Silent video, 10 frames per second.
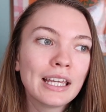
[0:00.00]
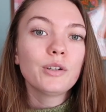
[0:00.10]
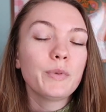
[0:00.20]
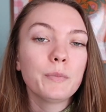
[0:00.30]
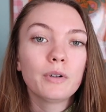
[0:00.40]

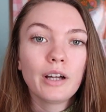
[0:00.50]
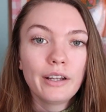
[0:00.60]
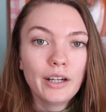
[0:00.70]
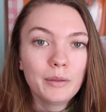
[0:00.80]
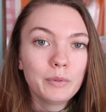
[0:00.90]
So people
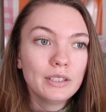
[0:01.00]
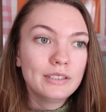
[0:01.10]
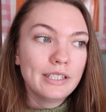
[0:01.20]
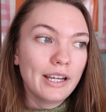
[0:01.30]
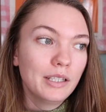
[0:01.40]
cut up
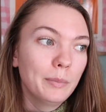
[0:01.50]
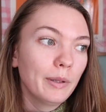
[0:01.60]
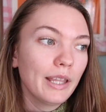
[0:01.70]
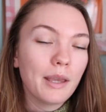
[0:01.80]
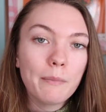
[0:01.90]
dead
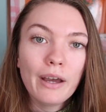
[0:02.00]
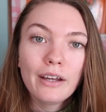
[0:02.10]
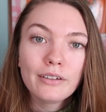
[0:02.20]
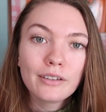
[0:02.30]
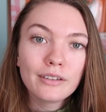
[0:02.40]
plant
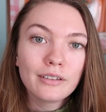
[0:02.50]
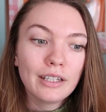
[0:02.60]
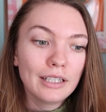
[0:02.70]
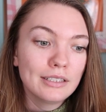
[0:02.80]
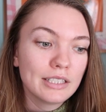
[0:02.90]
matter
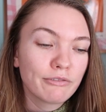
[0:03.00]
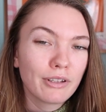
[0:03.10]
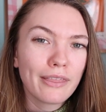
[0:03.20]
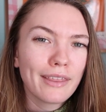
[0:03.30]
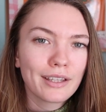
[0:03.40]
and
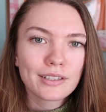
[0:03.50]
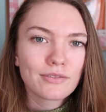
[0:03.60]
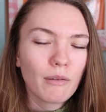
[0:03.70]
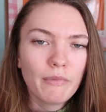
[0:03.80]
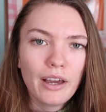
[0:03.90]
different things
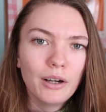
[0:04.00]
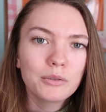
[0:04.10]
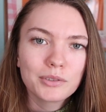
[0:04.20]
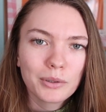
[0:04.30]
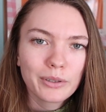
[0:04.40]
from the
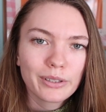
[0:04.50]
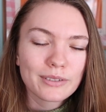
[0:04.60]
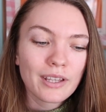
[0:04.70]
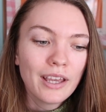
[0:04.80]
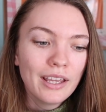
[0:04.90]
outdoors